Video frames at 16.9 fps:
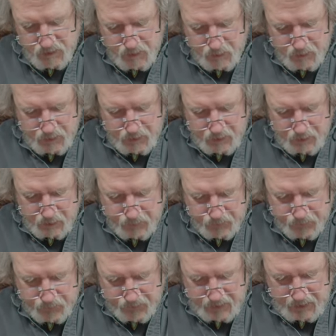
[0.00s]
what we do.
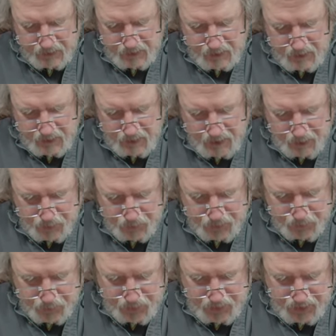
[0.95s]
I'm
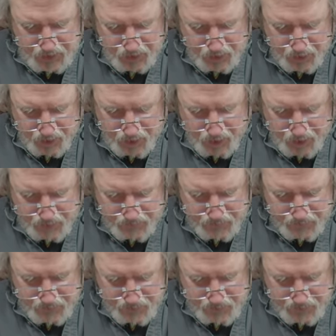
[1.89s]
going to peel off